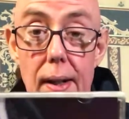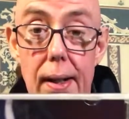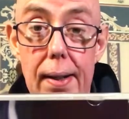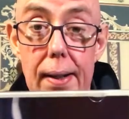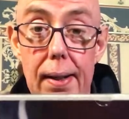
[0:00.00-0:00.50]

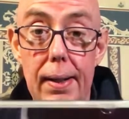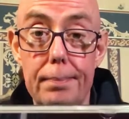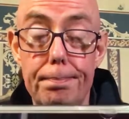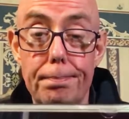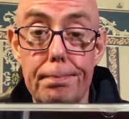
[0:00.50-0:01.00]
The
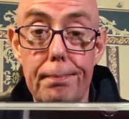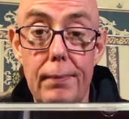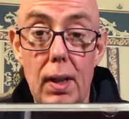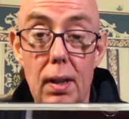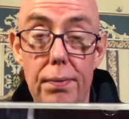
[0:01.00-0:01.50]

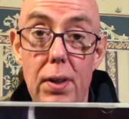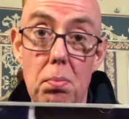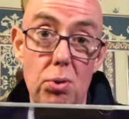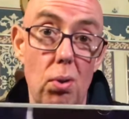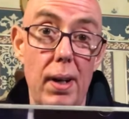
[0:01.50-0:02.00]

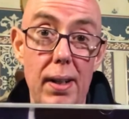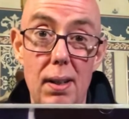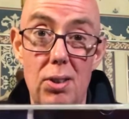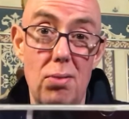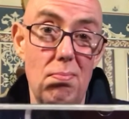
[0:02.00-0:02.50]
film's all right,
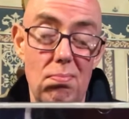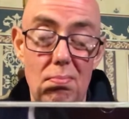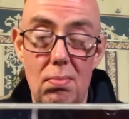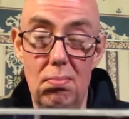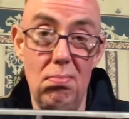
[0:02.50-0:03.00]
it's
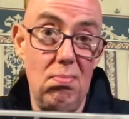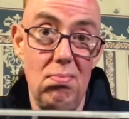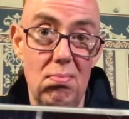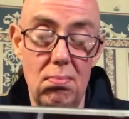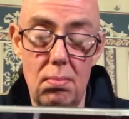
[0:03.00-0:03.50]

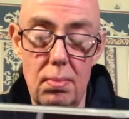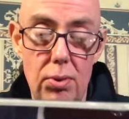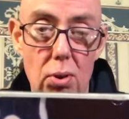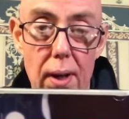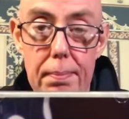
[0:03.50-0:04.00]

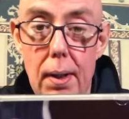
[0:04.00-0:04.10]
all right,